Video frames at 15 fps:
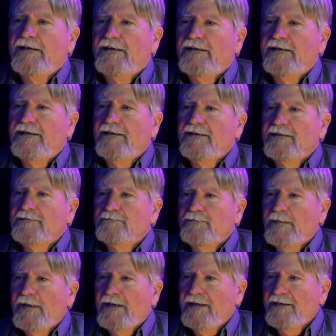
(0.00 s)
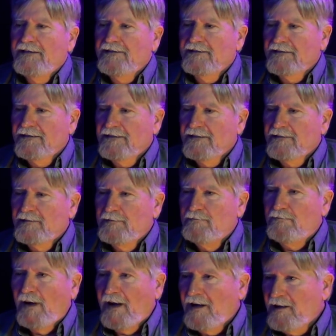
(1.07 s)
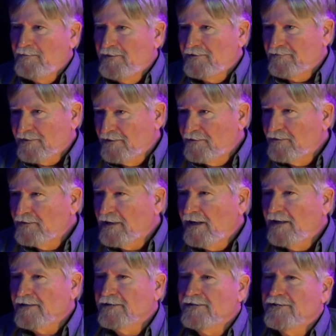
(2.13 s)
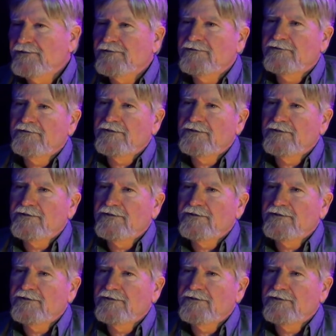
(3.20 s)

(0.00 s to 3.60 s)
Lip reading: a mob of local colonists